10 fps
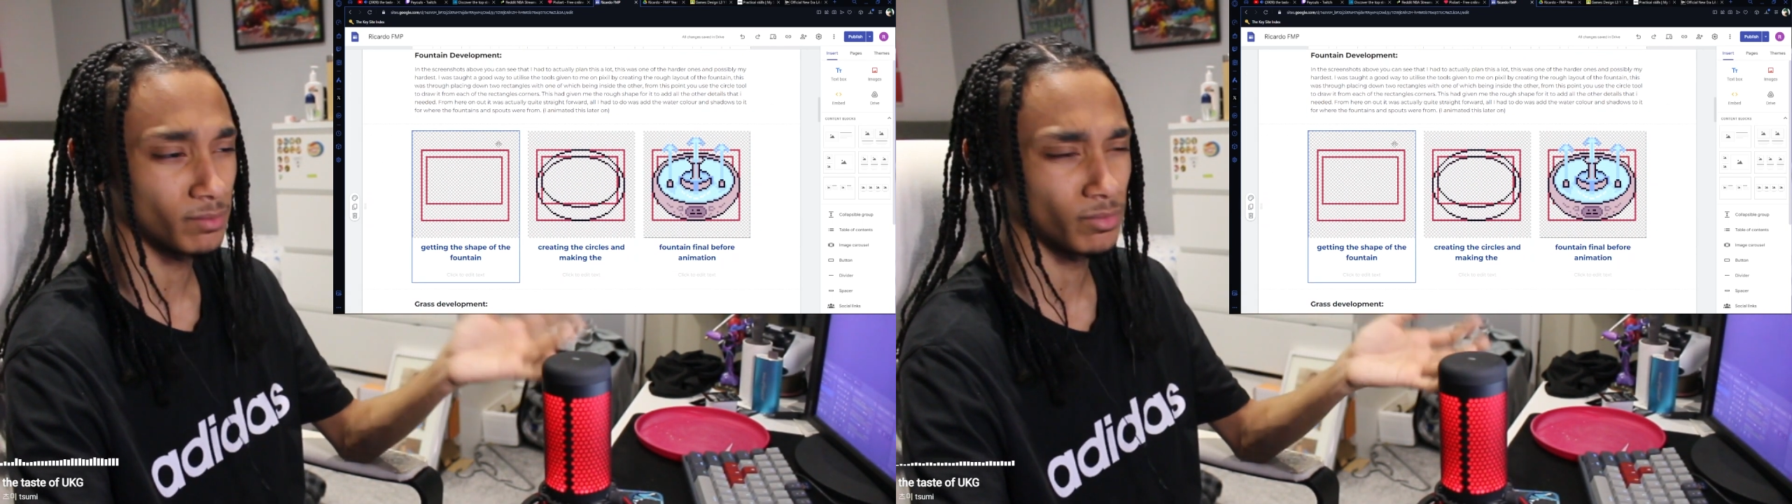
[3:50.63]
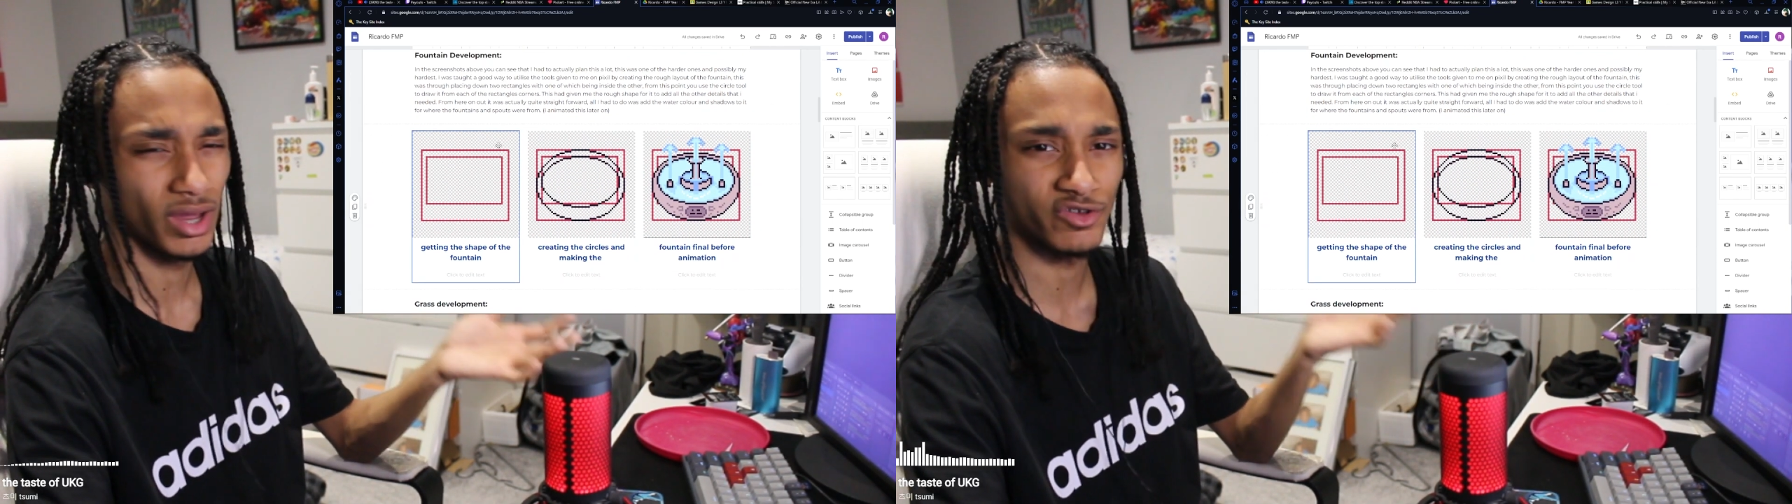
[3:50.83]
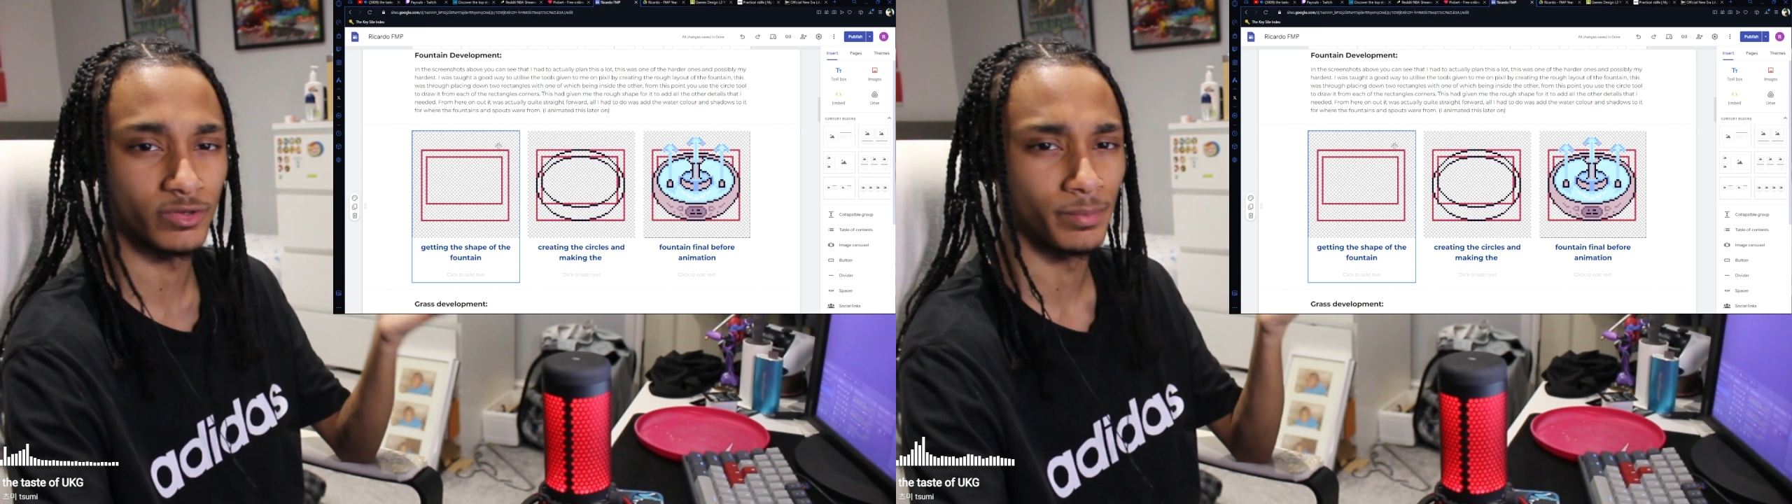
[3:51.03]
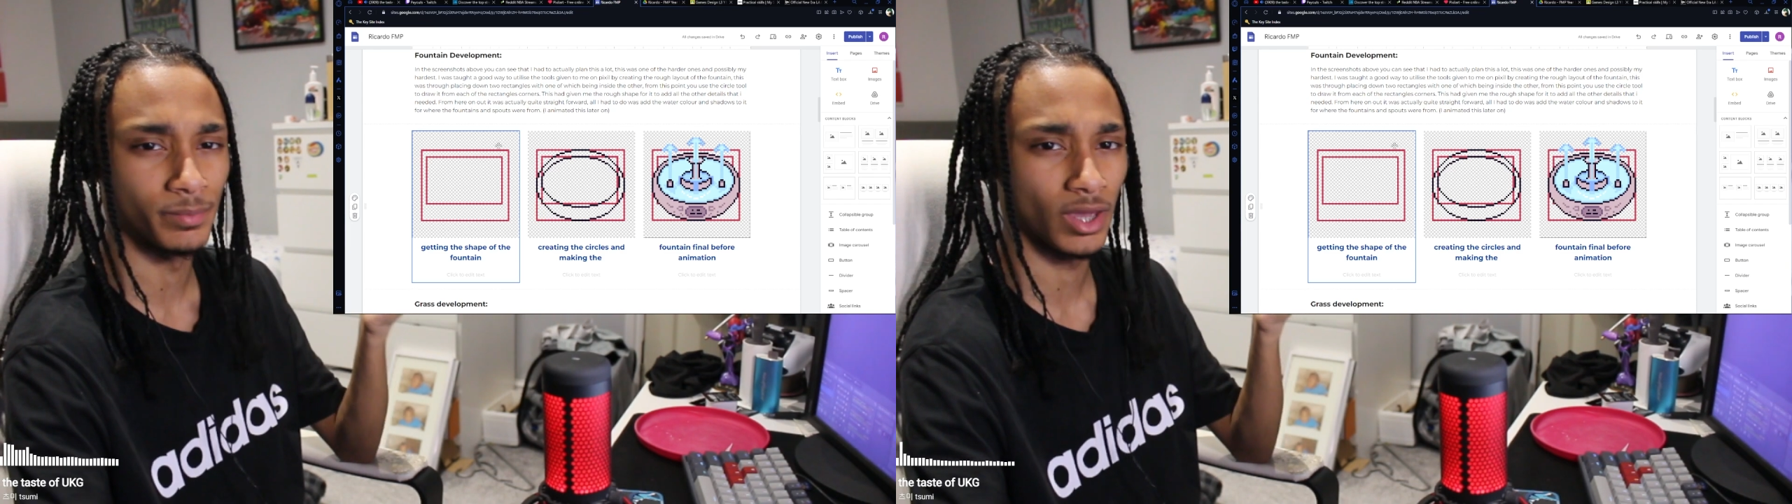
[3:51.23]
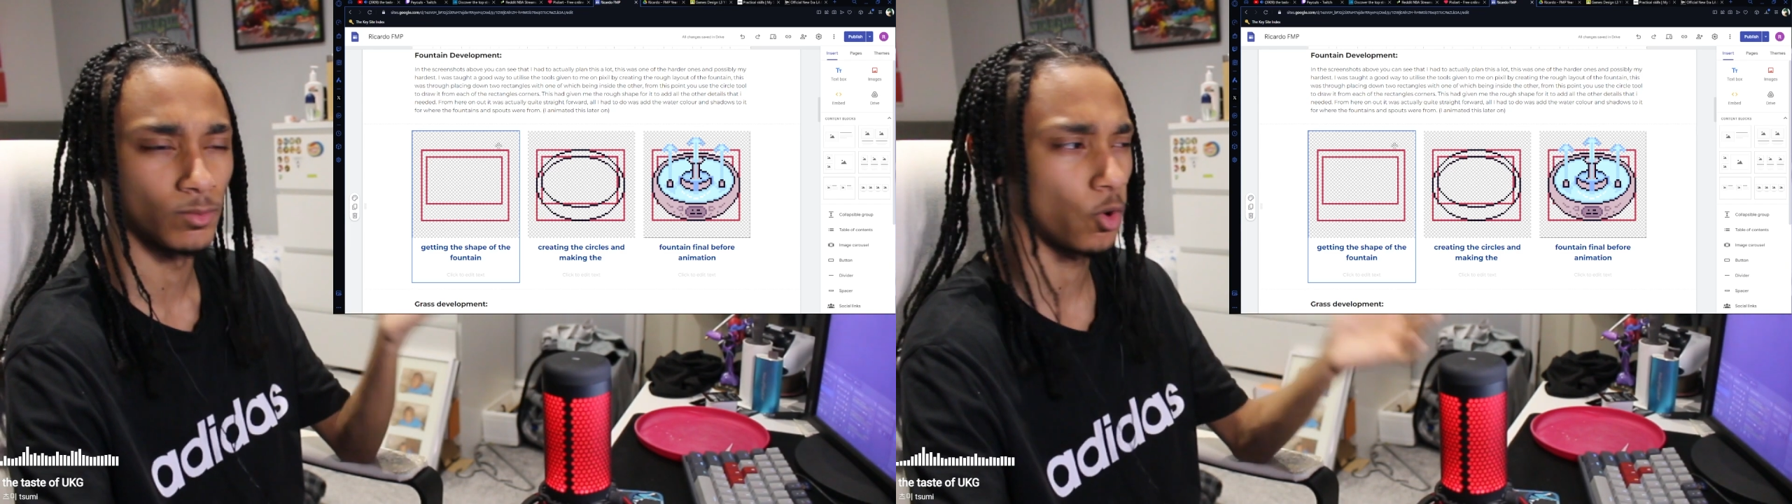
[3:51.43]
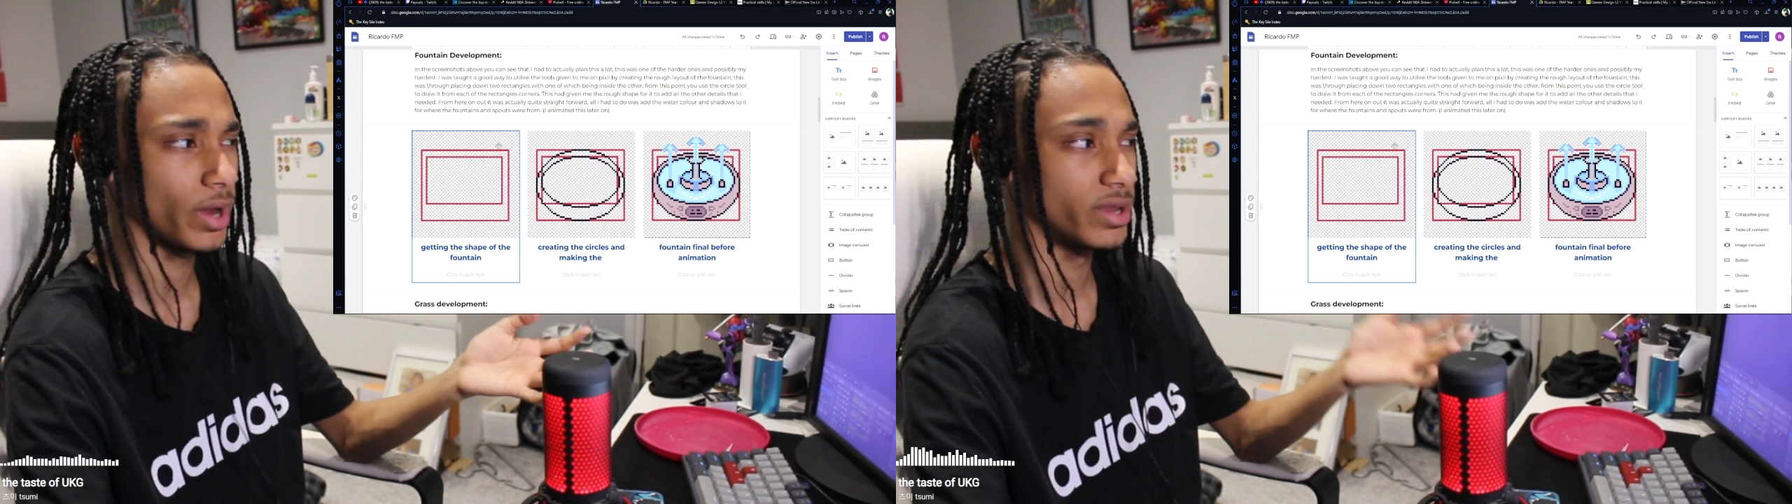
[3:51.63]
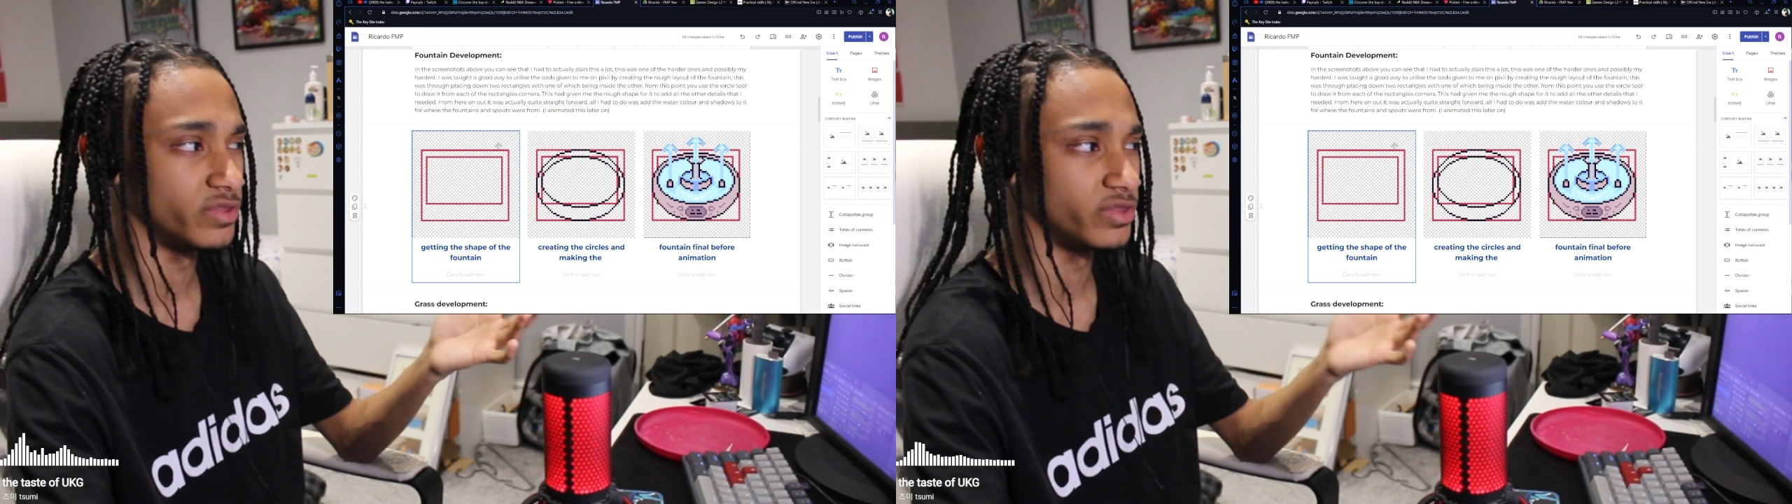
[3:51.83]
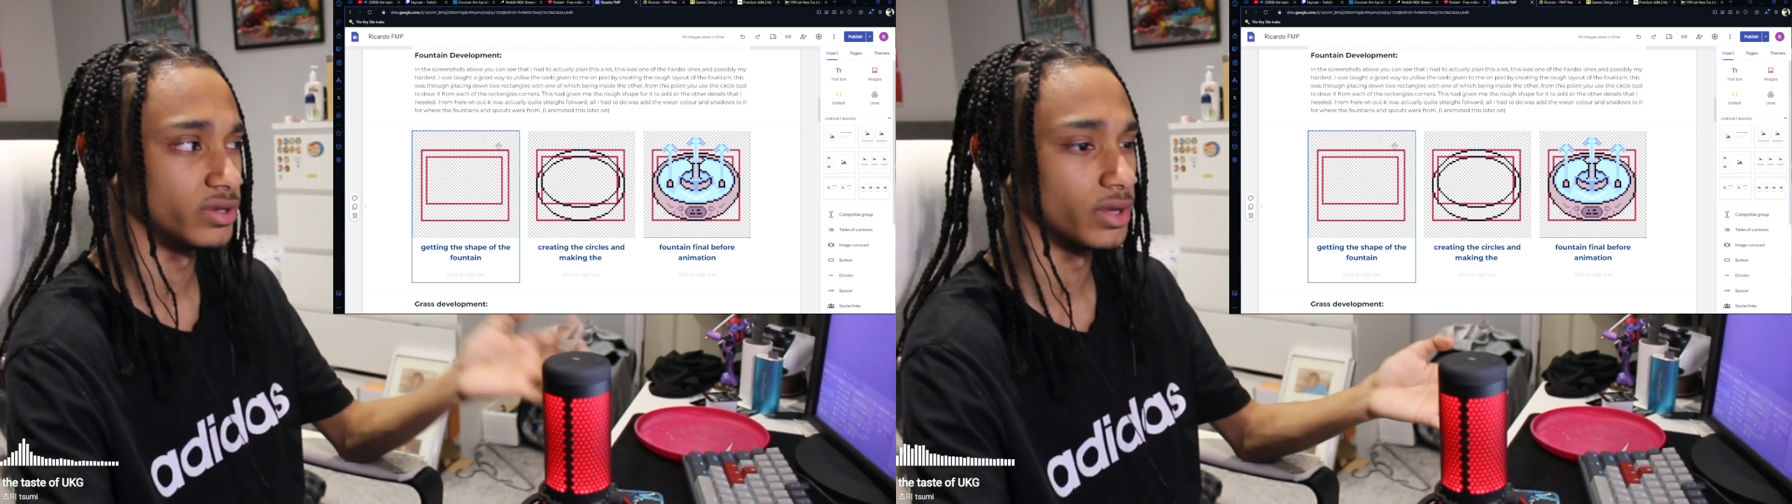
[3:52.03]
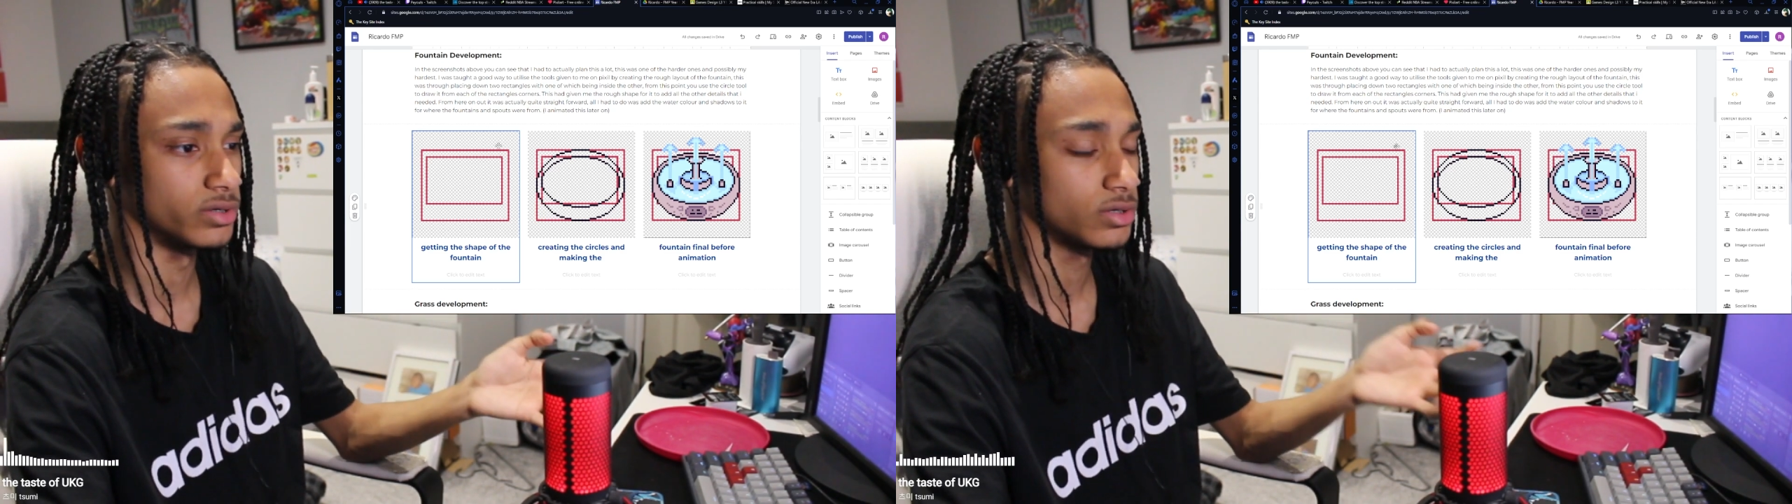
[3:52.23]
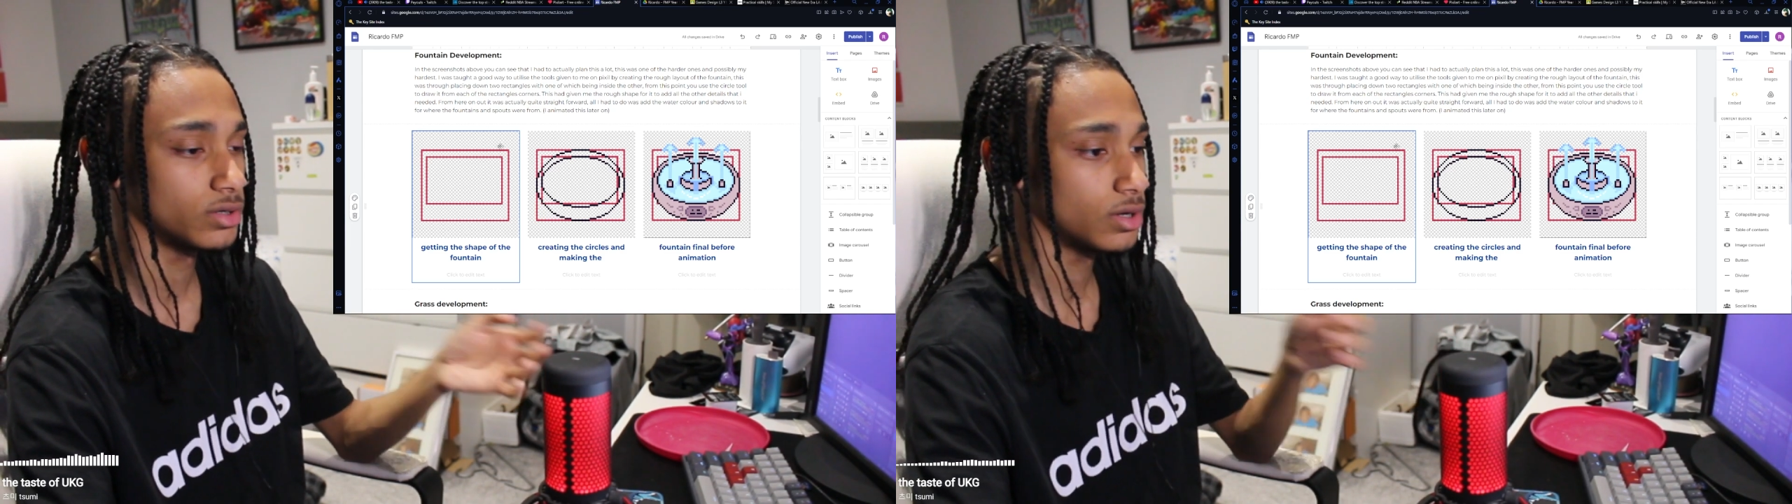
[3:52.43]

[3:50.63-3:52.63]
but it actually became quite easy in the end.